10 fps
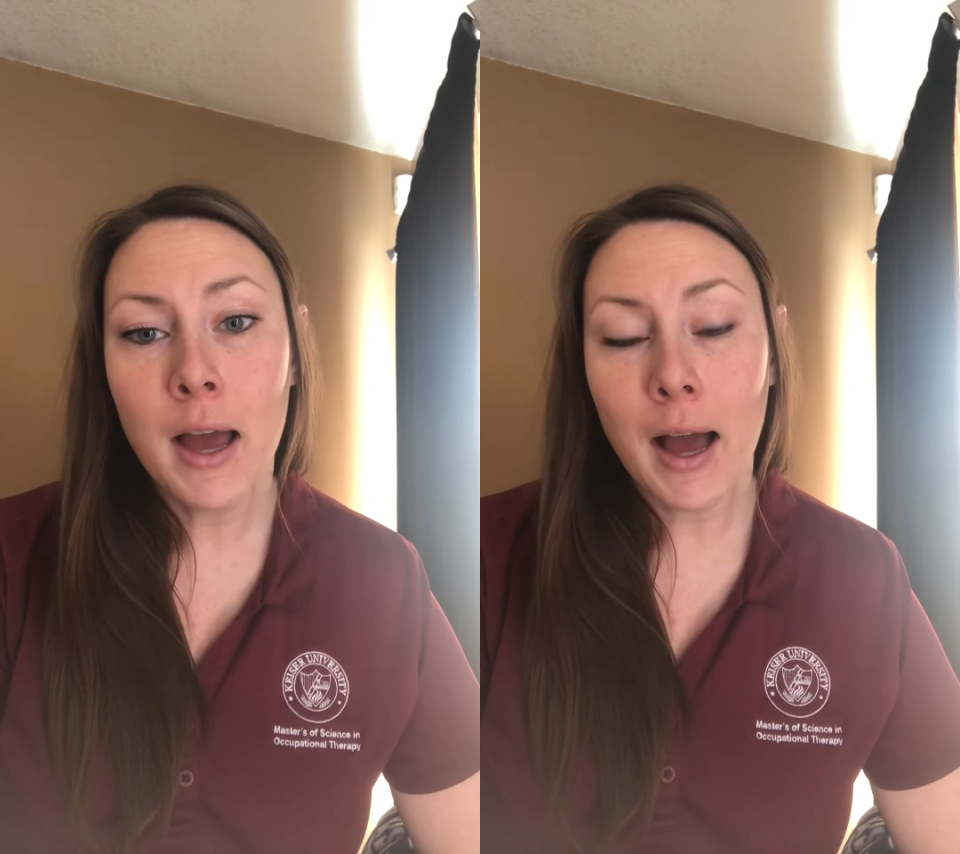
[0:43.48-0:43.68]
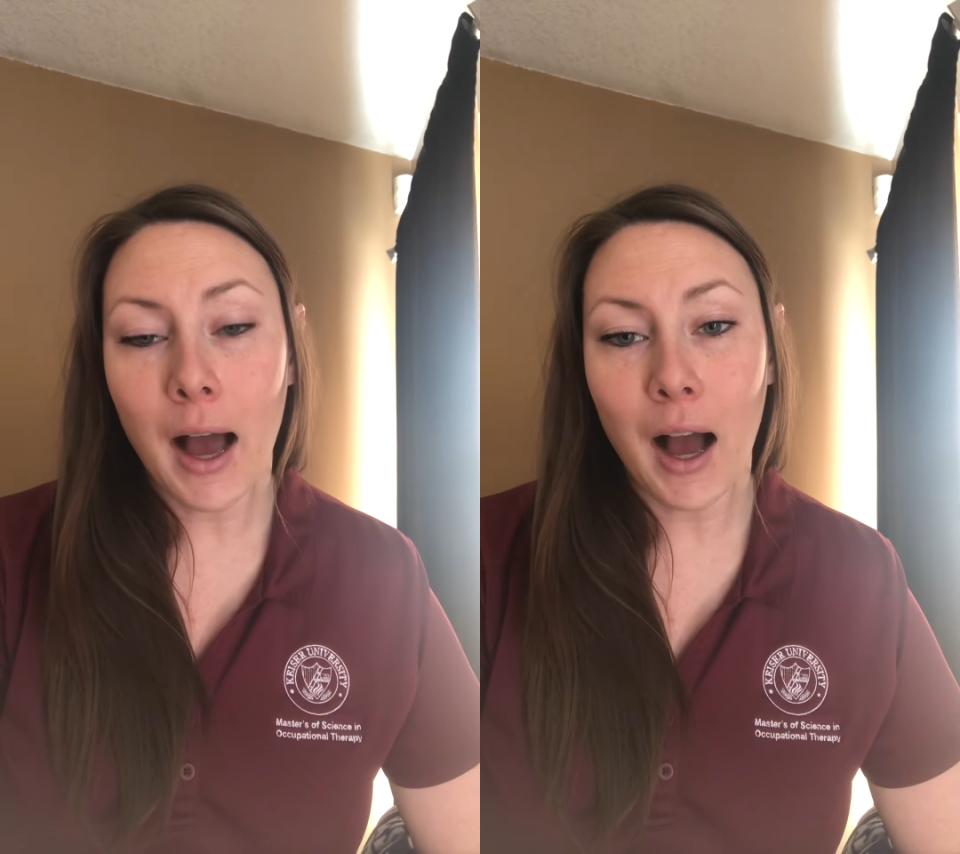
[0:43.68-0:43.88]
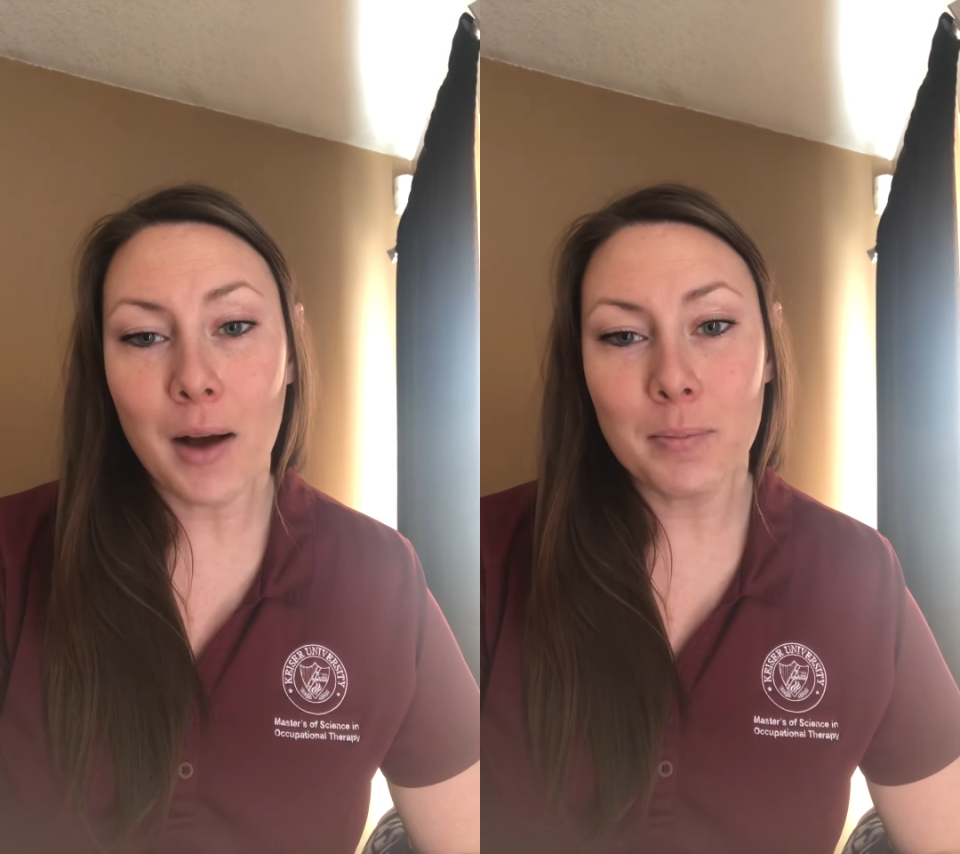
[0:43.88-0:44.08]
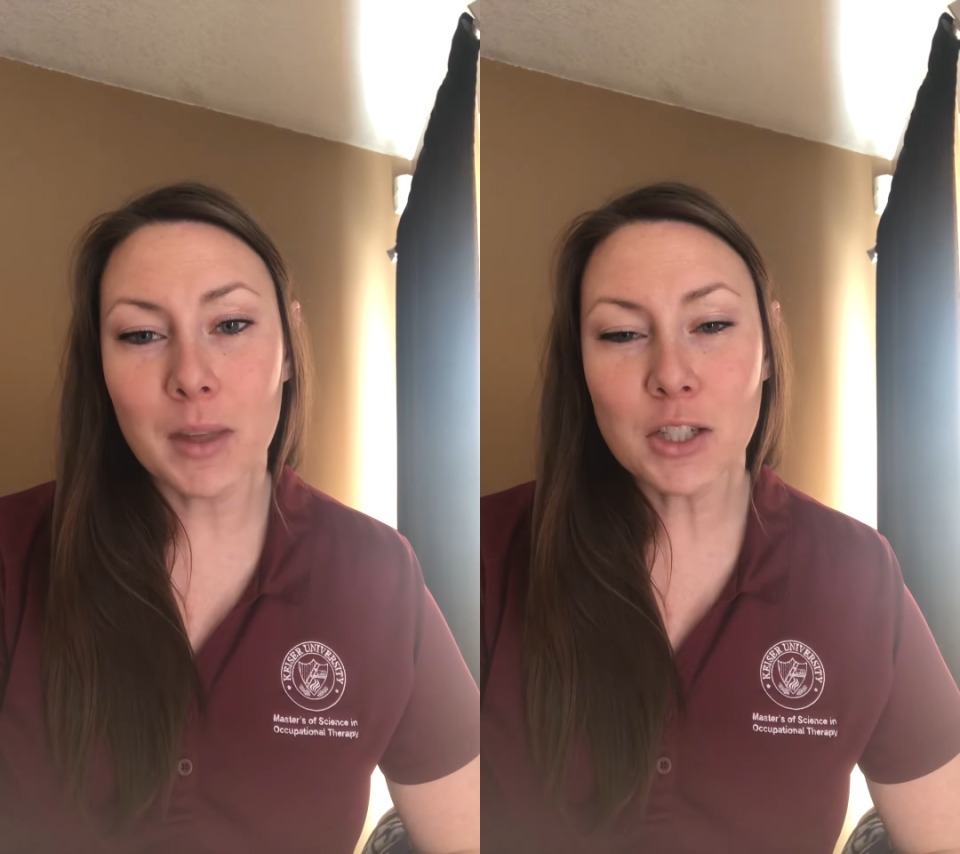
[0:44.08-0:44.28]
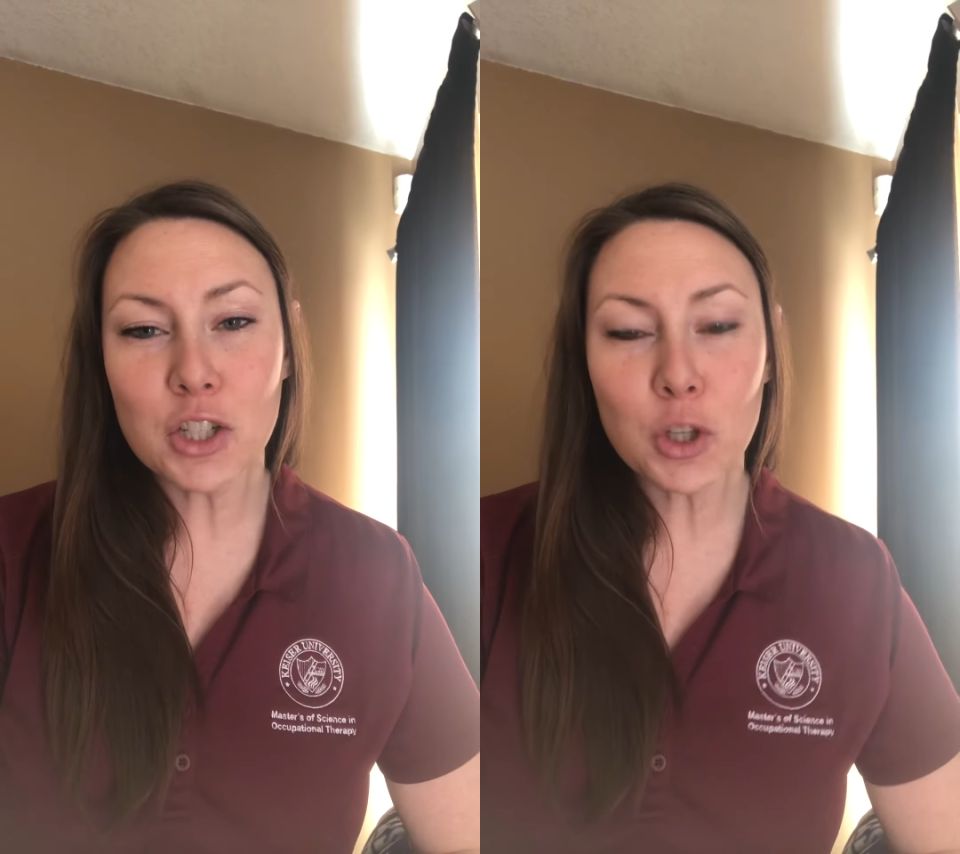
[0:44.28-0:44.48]

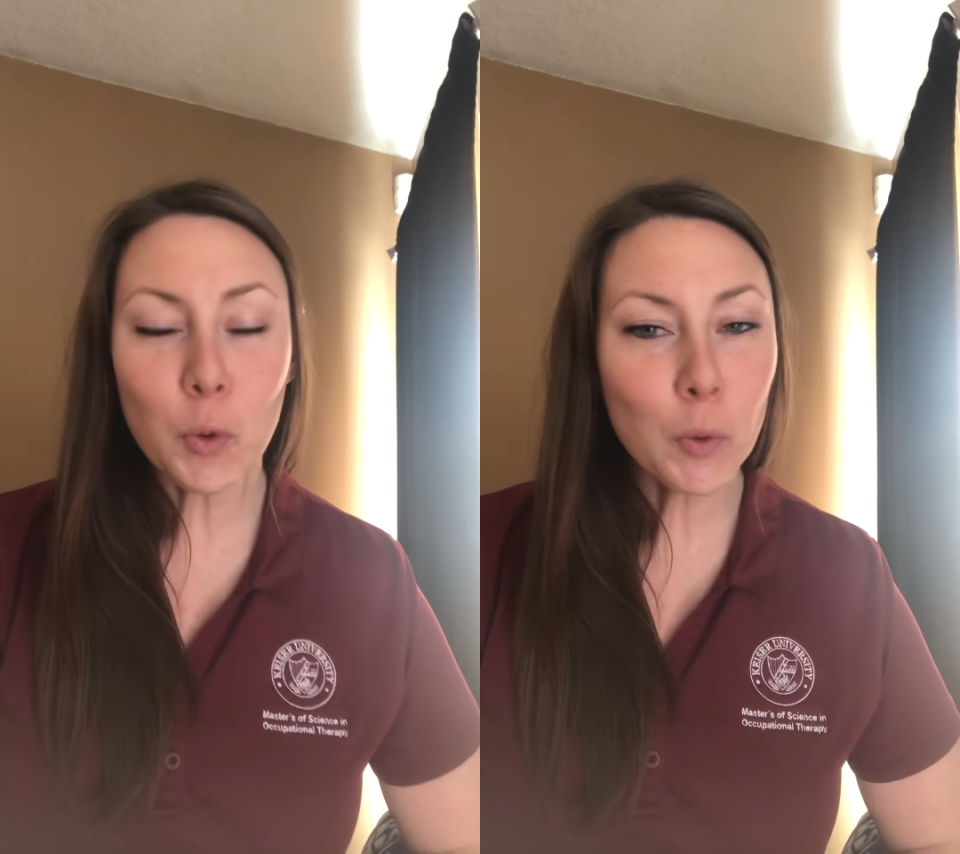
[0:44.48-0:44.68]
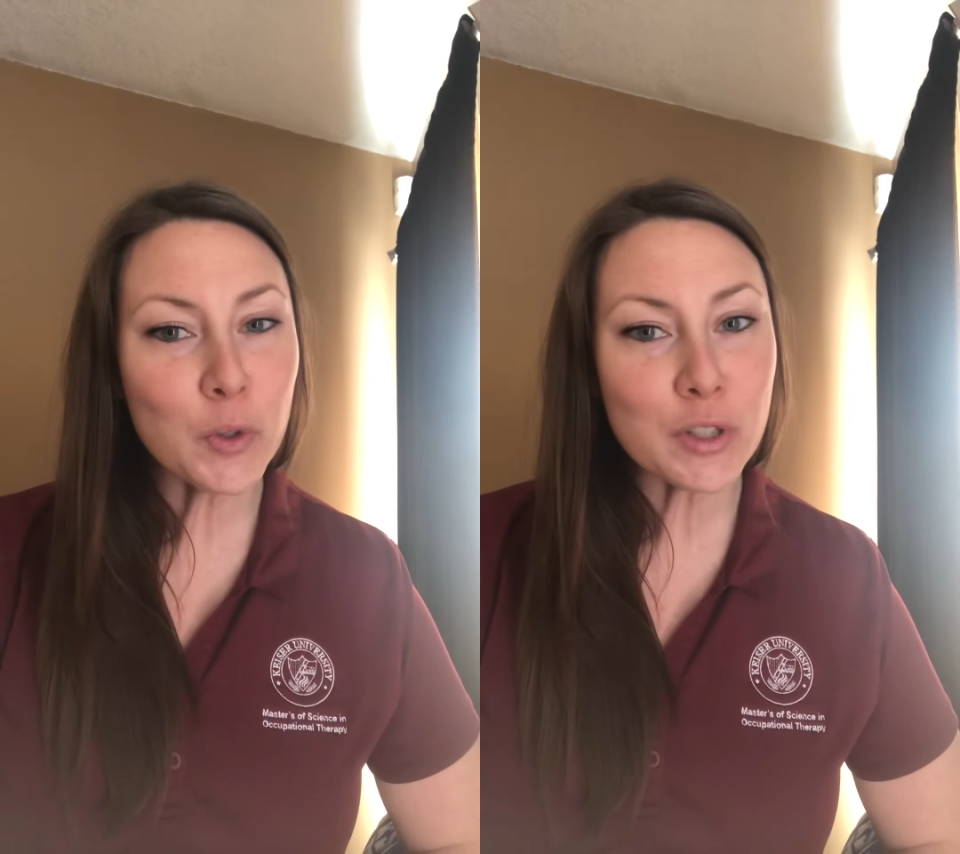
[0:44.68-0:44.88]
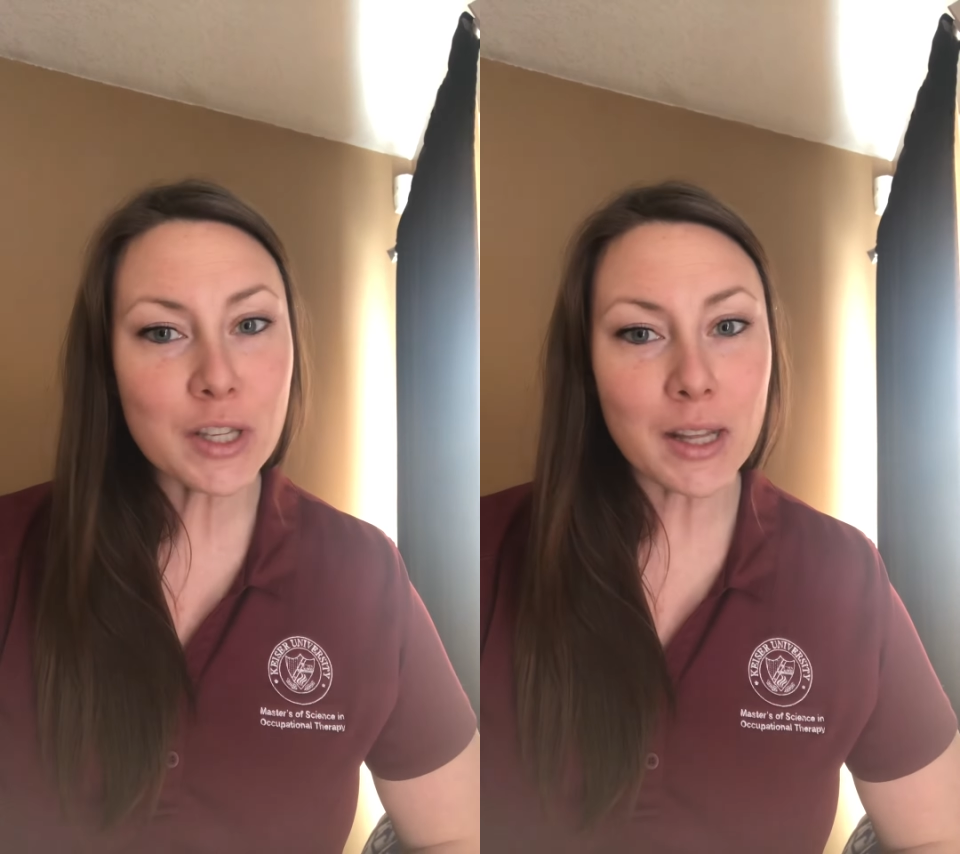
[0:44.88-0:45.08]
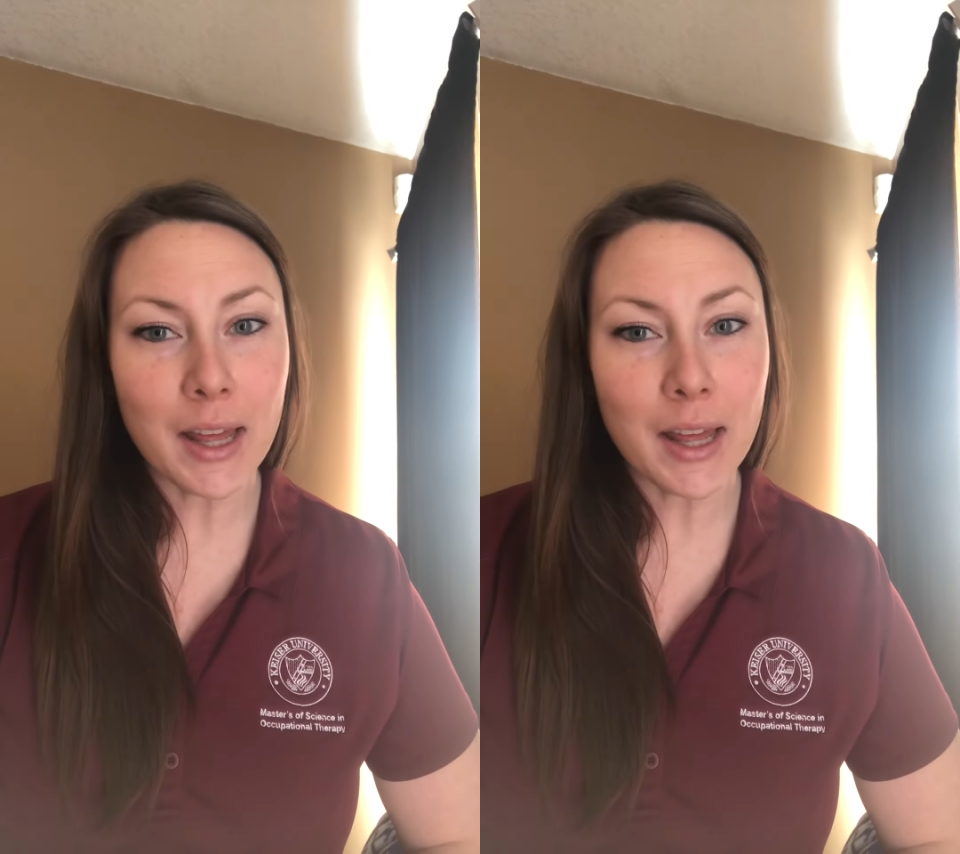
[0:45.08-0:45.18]
and just cool to